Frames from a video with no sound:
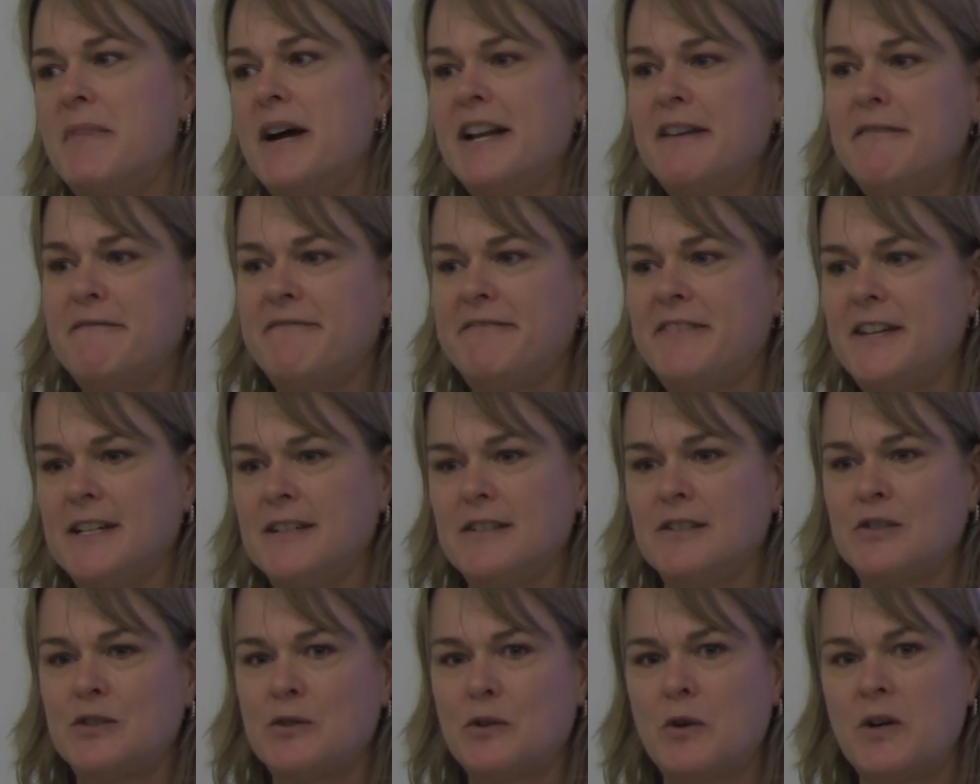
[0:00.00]
but it
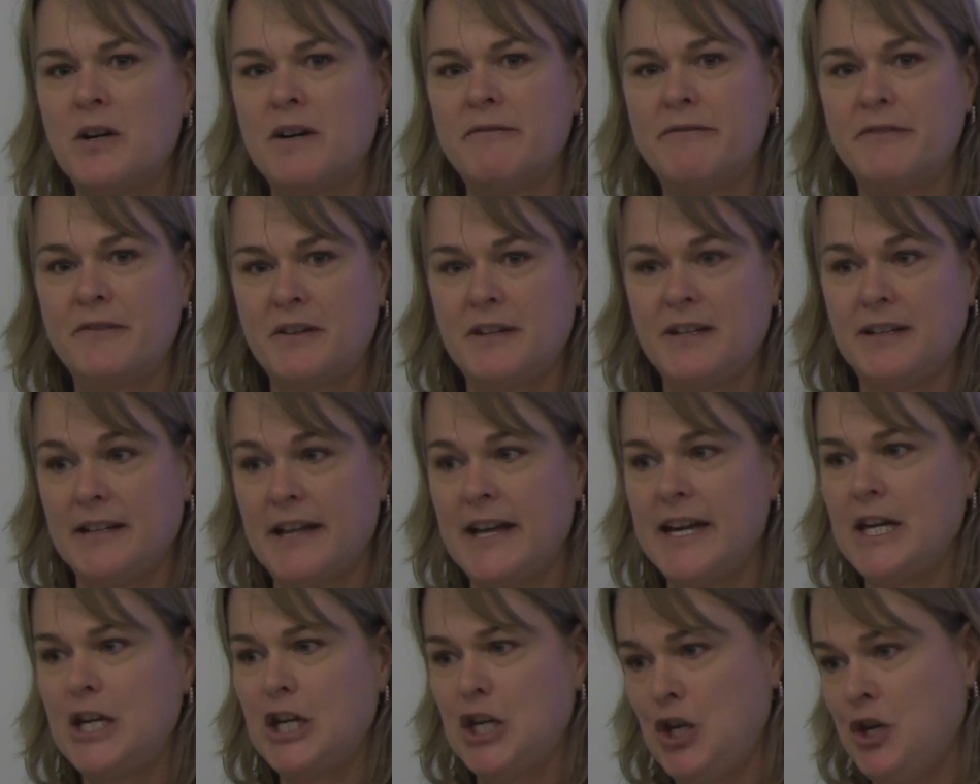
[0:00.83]
feels sort of
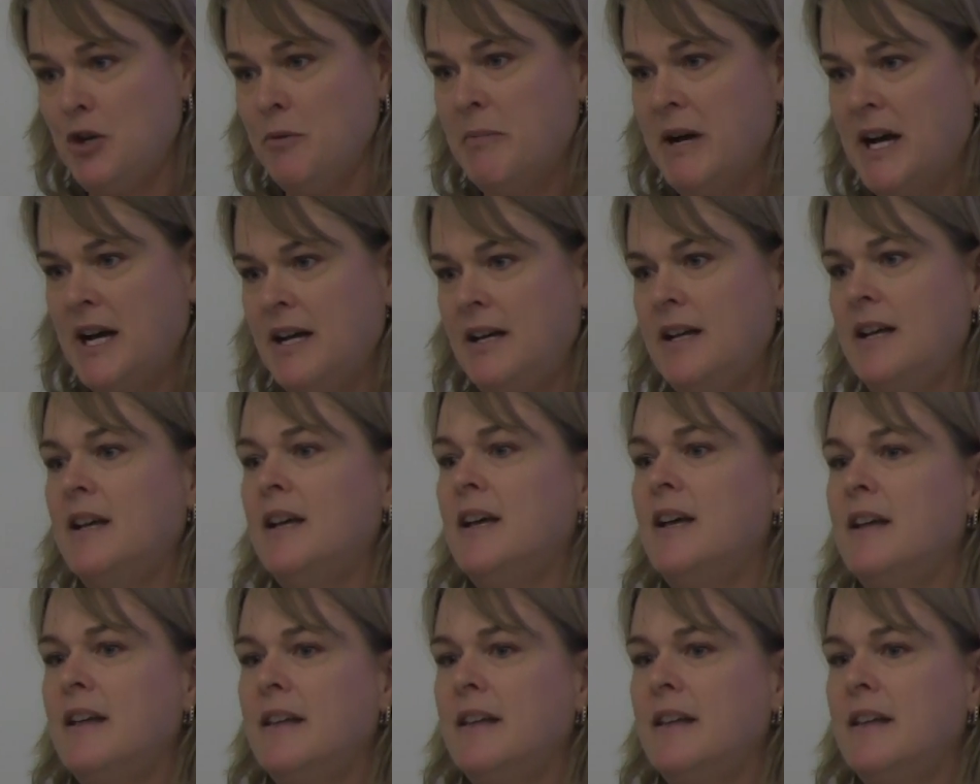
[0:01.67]
like Cuba.